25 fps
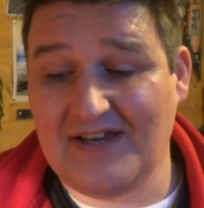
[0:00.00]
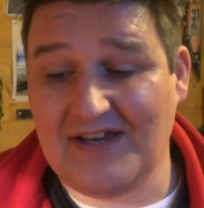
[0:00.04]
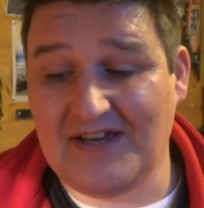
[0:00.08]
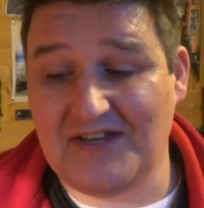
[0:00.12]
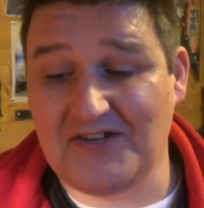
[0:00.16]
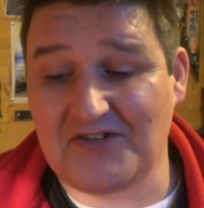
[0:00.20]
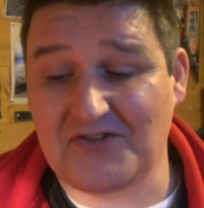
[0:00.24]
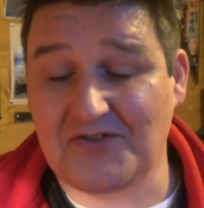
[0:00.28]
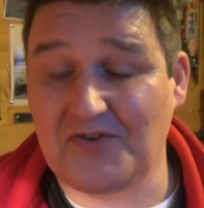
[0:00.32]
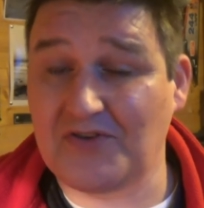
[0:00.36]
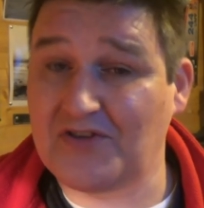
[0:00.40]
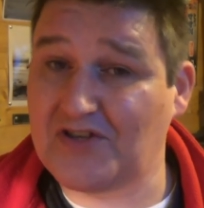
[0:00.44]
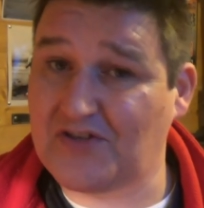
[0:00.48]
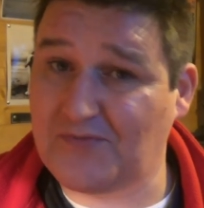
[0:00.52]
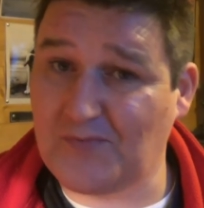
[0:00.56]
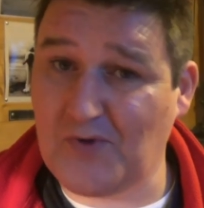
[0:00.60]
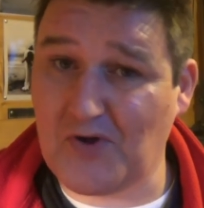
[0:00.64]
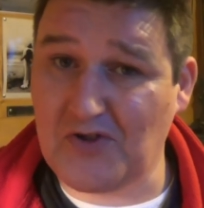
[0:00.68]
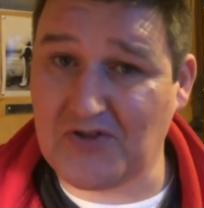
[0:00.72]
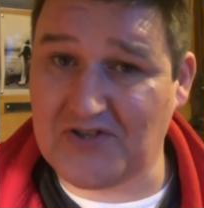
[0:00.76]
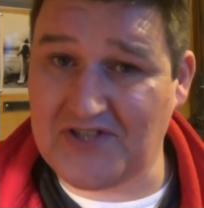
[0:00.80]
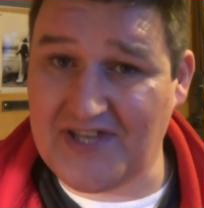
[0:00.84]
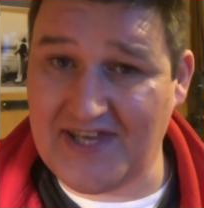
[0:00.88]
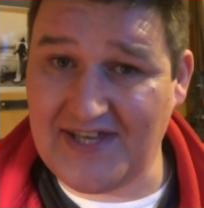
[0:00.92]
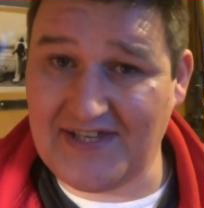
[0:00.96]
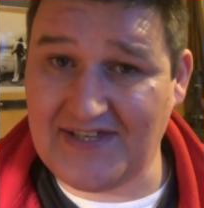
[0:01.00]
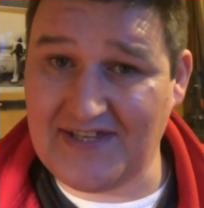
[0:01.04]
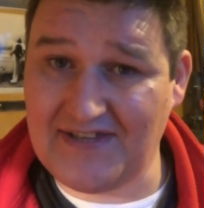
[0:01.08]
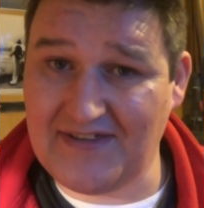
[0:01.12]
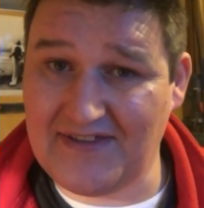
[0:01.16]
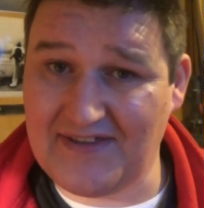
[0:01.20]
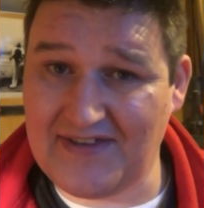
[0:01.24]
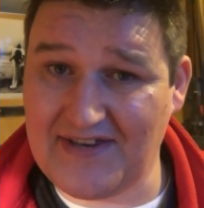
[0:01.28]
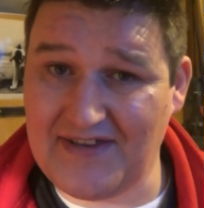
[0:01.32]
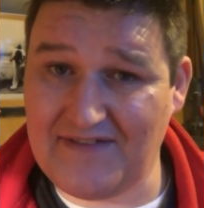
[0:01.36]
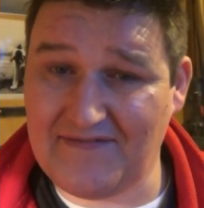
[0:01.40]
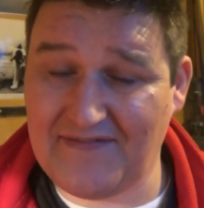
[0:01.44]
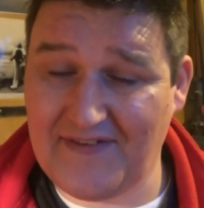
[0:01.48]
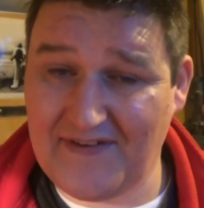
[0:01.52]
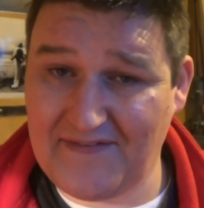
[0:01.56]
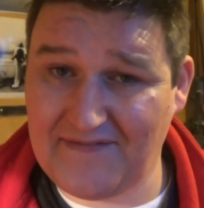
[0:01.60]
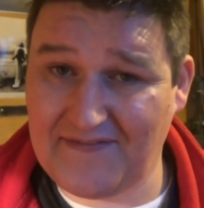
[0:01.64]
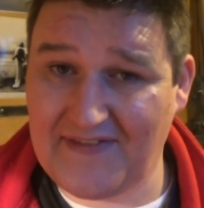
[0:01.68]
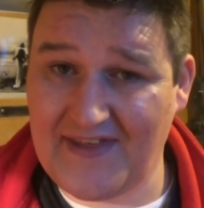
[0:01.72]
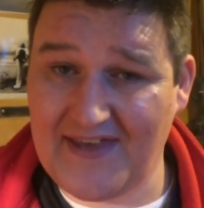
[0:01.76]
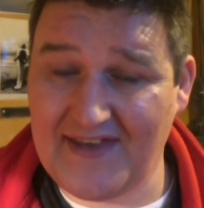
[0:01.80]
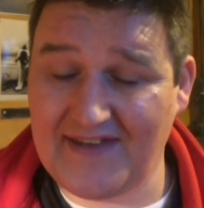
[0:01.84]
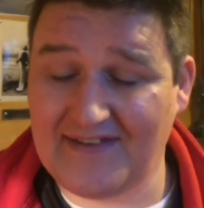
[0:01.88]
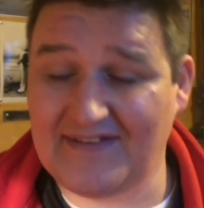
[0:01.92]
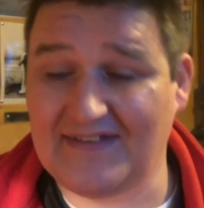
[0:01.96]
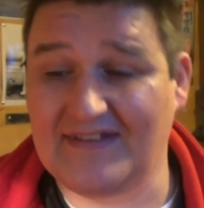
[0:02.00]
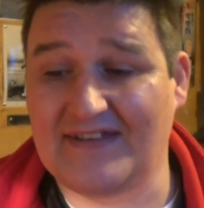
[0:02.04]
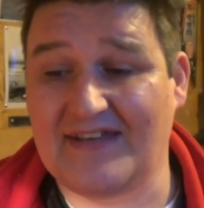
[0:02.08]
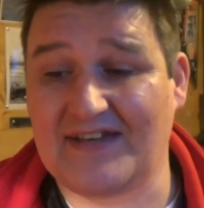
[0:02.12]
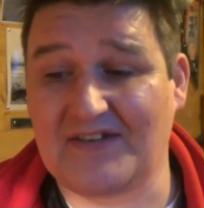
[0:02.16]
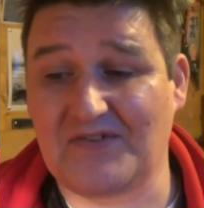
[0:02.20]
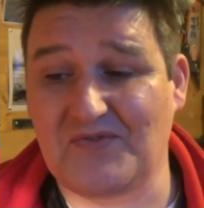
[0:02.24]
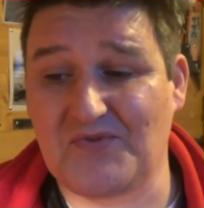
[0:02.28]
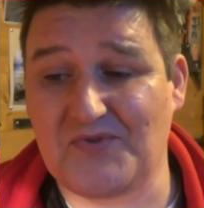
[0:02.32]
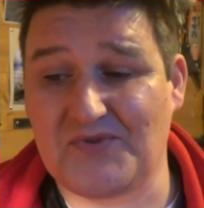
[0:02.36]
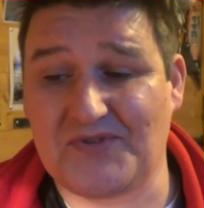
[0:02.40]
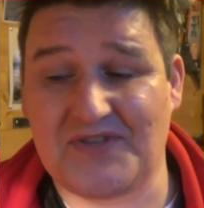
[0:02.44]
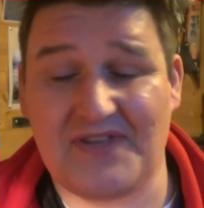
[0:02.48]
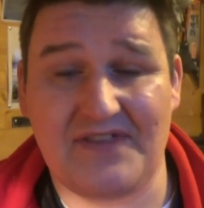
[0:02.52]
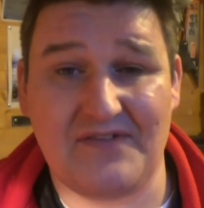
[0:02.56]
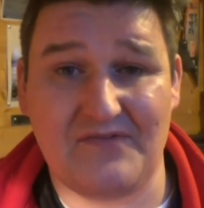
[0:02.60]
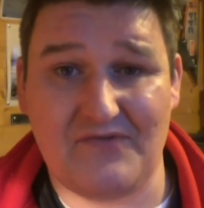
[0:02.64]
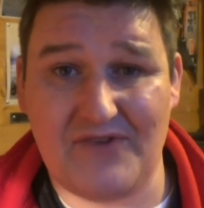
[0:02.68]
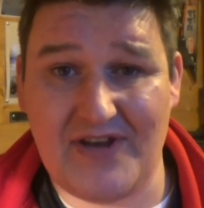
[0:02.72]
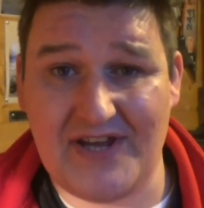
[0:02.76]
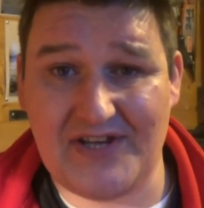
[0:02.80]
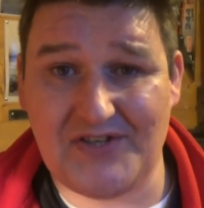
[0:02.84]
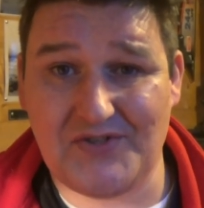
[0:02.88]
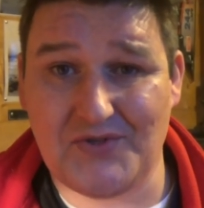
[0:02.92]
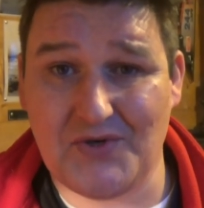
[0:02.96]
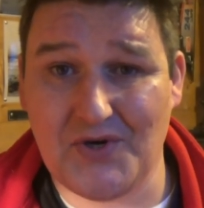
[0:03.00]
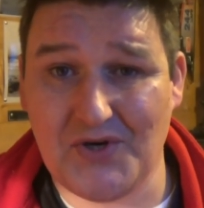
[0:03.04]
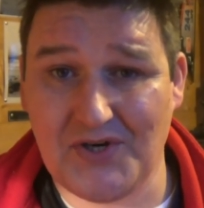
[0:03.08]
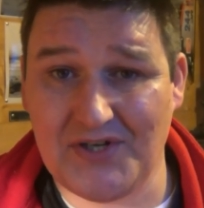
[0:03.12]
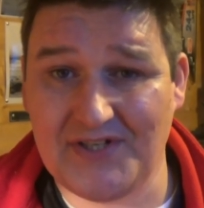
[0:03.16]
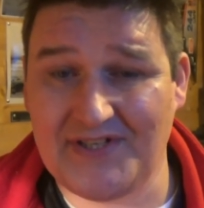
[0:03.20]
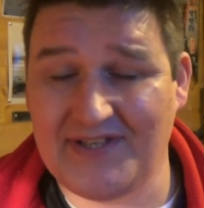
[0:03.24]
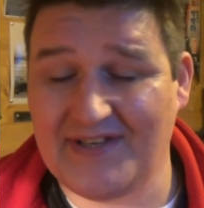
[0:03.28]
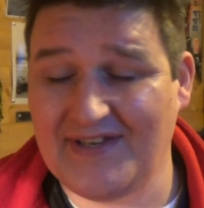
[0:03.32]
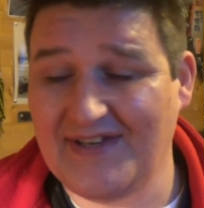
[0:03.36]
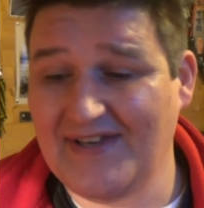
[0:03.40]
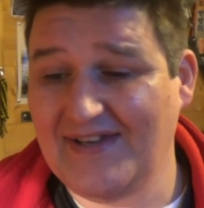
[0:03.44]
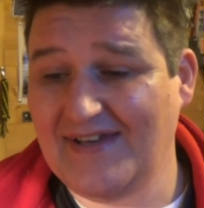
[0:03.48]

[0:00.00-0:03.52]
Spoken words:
It's not the smallest 18350, that goes to the red rod.